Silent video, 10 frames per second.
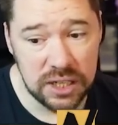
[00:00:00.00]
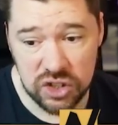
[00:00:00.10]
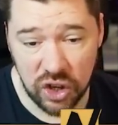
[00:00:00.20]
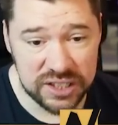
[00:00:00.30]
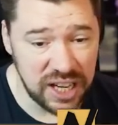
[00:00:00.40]
is
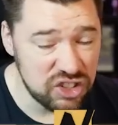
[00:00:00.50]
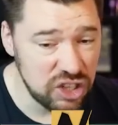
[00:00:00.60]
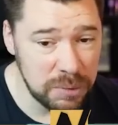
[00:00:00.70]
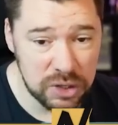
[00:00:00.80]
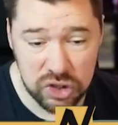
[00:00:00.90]
nice,
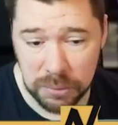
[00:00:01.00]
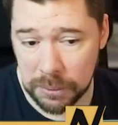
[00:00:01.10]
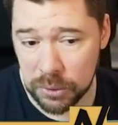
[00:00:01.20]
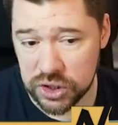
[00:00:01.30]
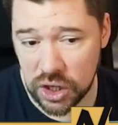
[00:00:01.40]
actually, because Jamal
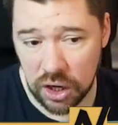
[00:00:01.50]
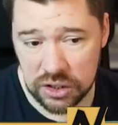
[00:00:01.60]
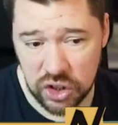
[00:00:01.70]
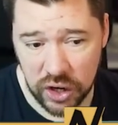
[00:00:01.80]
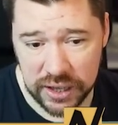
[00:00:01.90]
Musiala
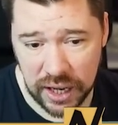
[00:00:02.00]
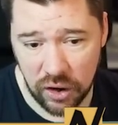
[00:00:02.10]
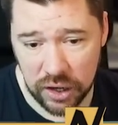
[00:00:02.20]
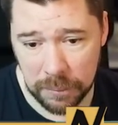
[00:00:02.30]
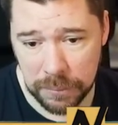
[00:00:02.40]
starting in that
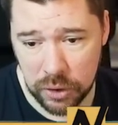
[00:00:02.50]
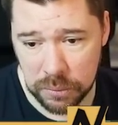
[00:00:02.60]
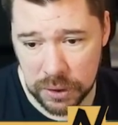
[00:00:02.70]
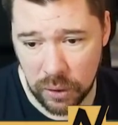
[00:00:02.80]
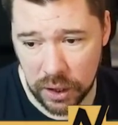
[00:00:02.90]
lineup could
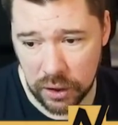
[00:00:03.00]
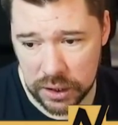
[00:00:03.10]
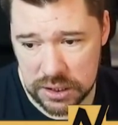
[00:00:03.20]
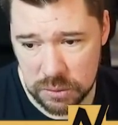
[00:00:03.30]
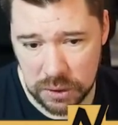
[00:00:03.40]
be quite nice.